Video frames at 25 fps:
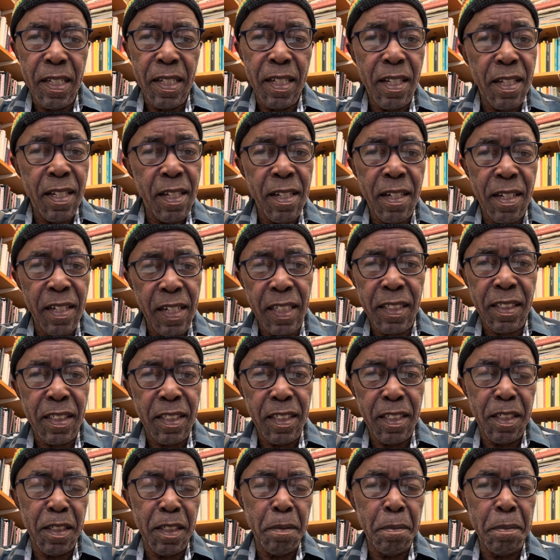
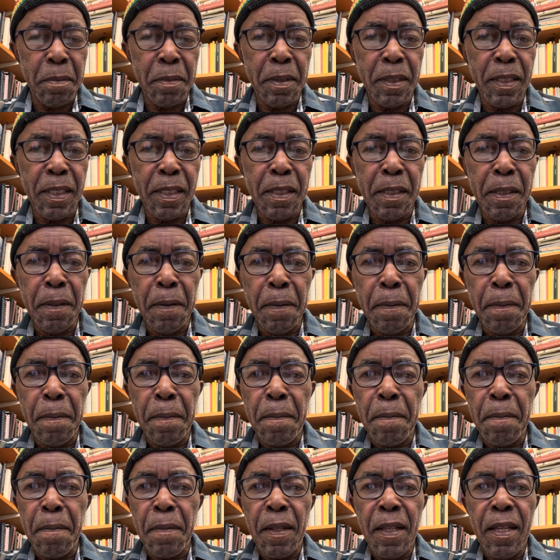racism.
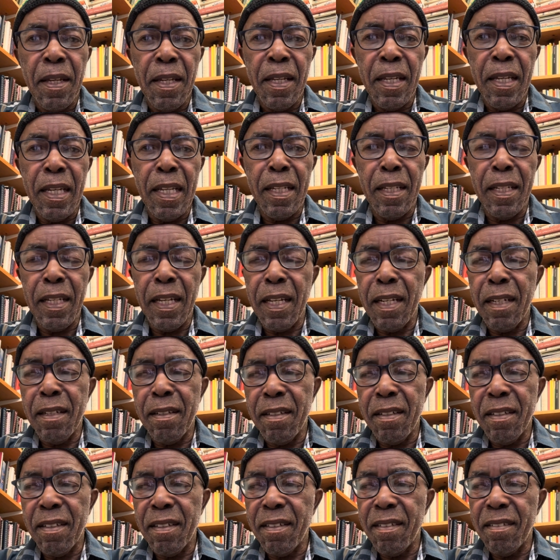And
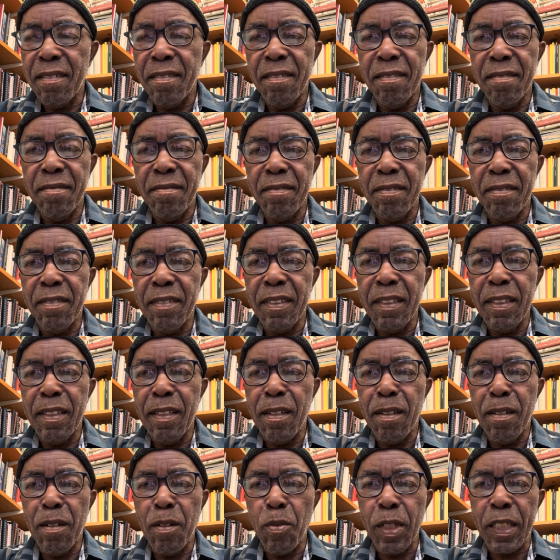then,
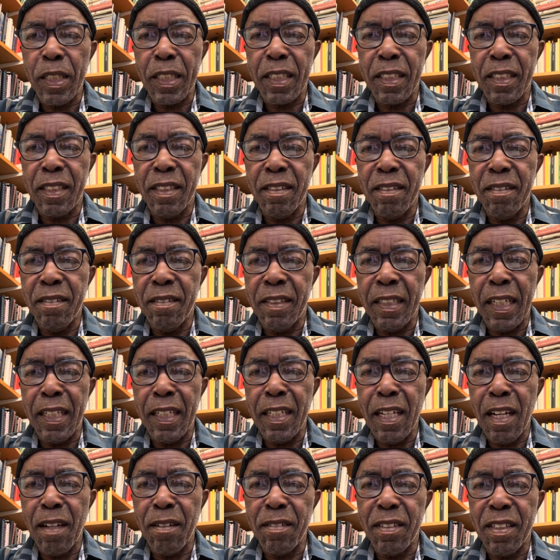what turned
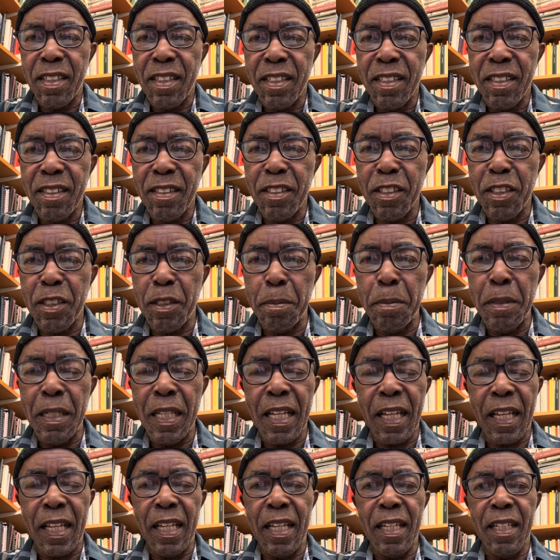out to be the
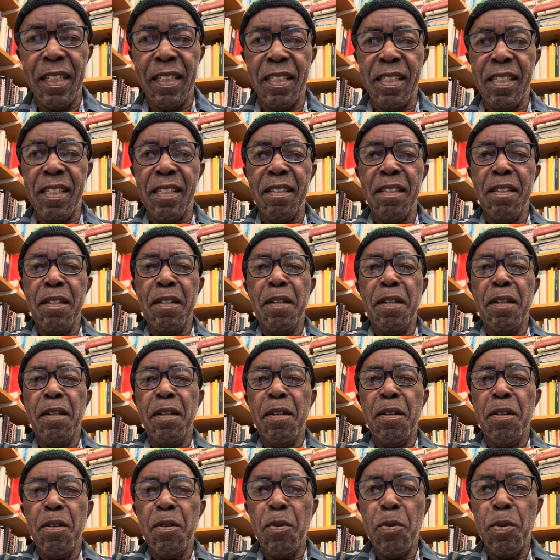case
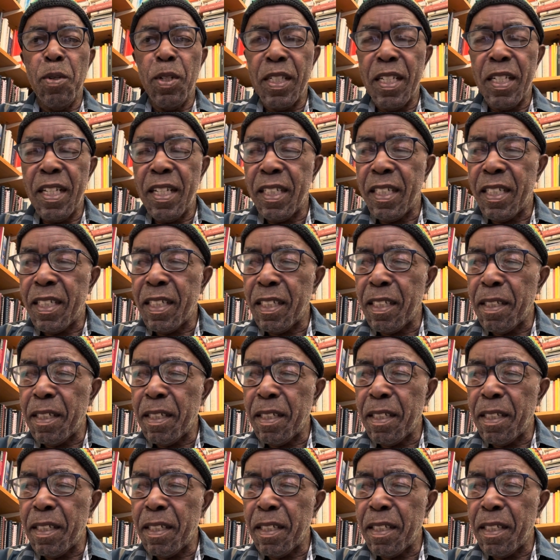was that